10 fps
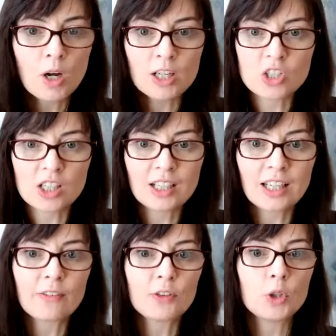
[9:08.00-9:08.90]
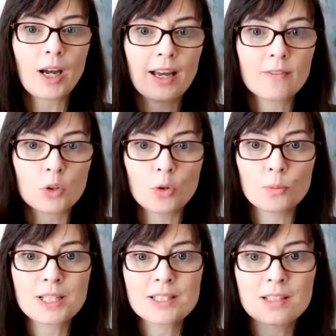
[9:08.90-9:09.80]
watching if you have your
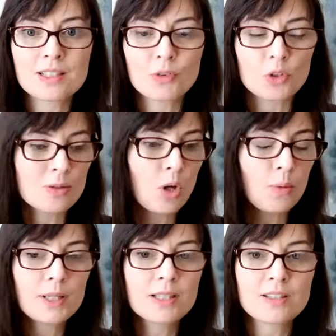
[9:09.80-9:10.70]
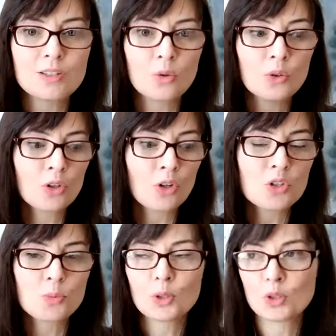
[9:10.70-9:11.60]
own business, if you're a small business owner,
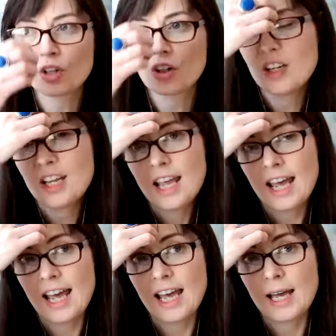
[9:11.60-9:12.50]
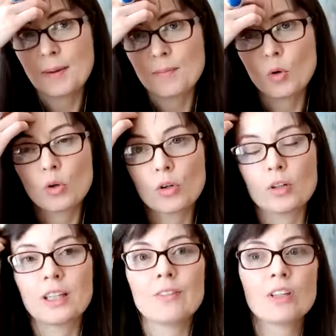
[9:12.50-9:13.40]
entrepreneur, um,
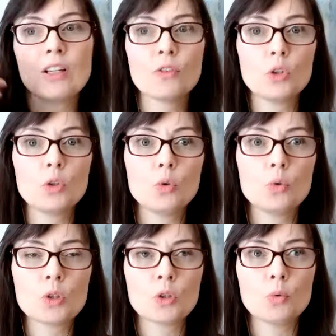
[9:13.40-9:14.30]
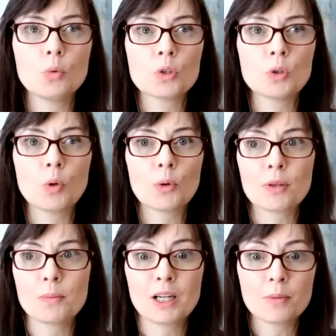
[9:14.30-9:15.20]
or even if you you you work
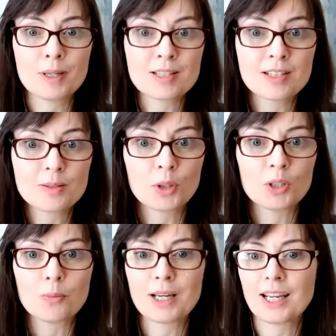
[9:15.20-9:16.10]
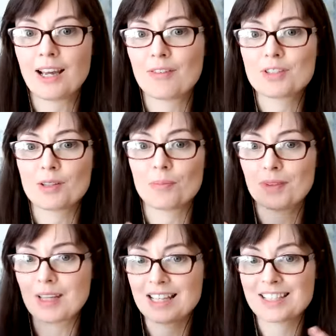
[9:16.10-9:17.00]
with a bigger business, but you might have some
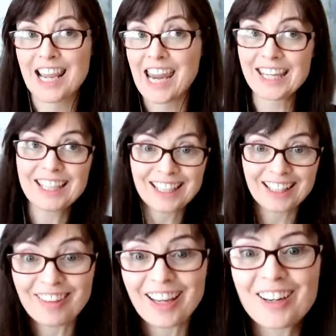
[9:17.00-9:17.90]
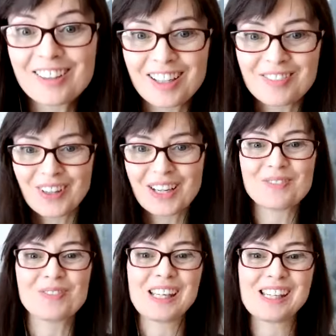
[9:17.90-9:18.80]
a say in there that
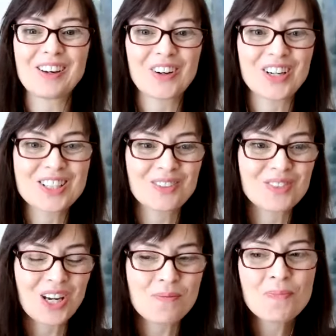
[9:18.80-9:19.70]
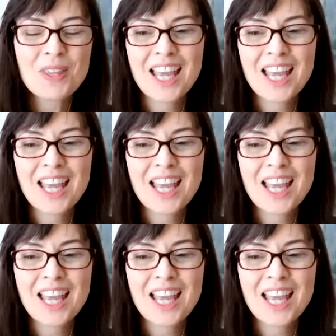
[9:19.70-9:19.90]
might be heard sometime.